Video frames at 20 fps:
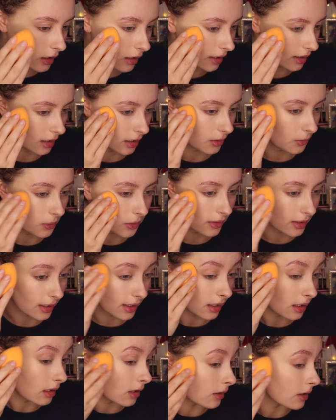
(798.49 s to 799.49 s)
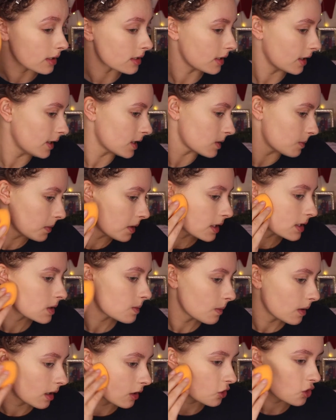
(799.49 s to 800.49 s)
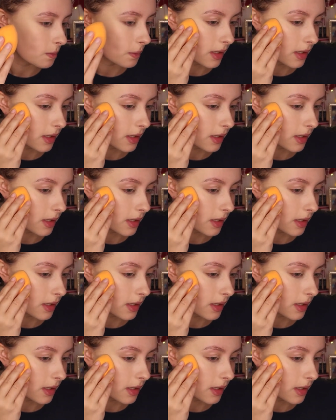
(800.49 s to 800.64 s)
and I don't think it irritates me as much,